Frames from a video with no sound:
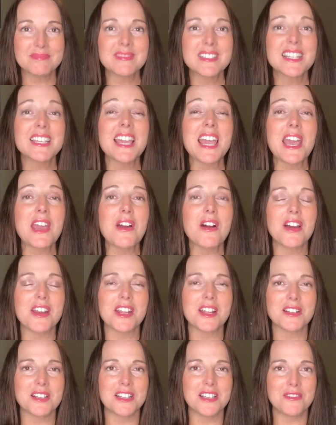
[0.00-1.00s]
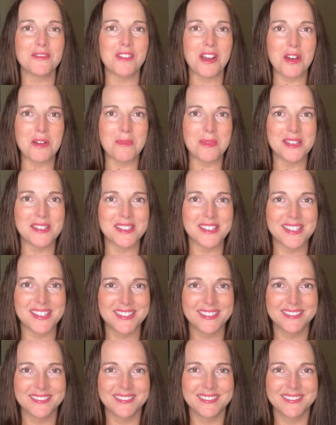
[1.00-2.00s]
chaotic environments
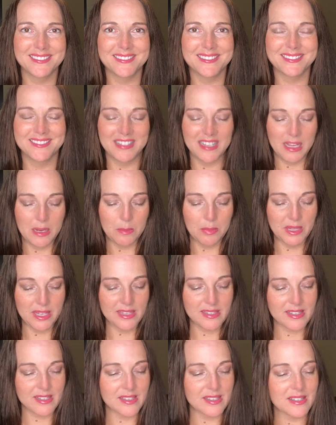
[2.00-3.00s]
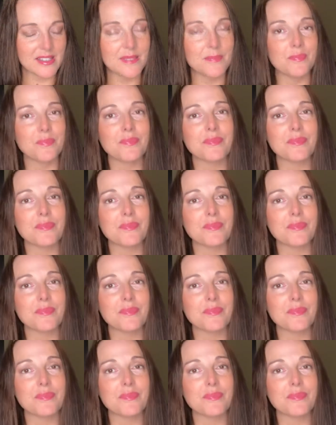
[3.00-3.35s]
and places.